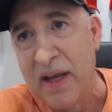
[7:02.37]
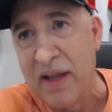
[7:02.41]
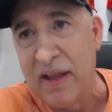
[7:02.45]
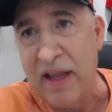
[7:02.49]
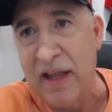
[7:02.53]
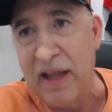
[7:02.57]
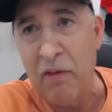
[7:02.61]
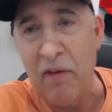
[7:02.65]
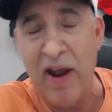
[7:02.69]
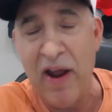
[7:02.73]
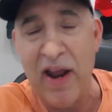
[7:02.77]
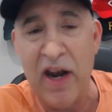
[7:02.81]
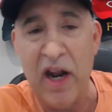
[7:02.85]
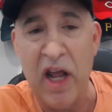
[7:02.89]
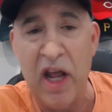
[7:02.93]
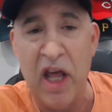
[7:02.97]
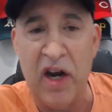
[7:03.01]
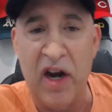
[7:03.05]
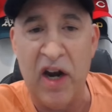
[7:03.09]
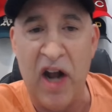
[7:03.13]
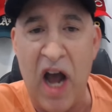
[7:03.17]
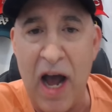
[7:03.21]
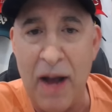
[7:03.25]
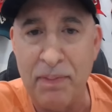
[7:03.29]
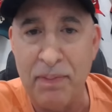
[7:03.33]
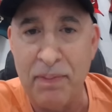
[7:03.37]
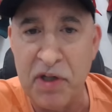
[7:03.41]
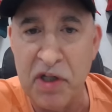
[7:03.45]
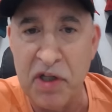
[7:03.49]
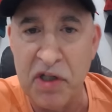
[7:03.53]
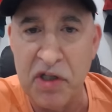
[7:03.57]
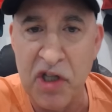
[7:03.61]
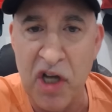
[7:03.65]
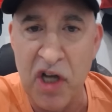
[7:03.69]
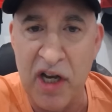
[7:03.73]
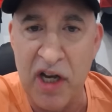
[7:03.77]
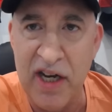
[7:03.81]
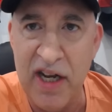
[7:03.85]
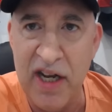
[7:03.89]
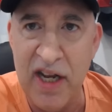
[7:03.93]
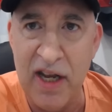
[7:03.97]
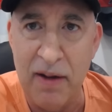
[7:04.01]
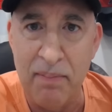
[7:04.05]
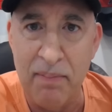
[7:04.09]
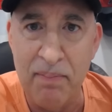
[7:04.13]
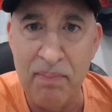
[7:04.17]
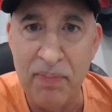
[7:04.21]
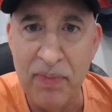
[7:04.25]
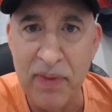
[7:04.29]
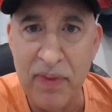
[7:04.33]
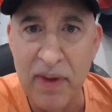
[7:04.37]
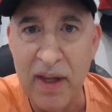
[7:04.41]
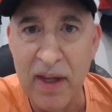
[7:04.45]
They ran out of options on him.